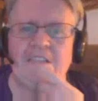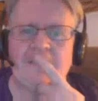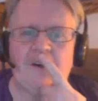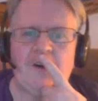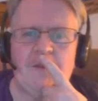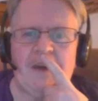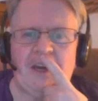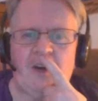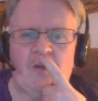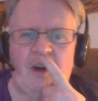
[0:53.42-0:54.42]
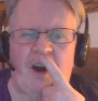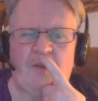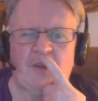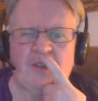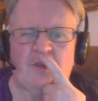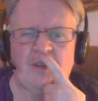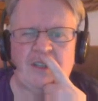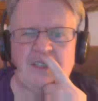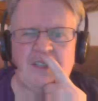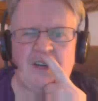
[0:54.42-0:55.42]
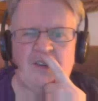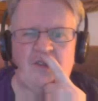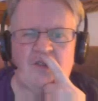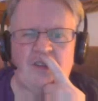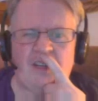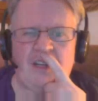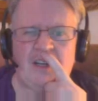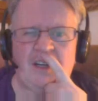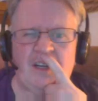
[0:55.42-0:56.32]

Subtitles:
So you make your way onward toward the sundered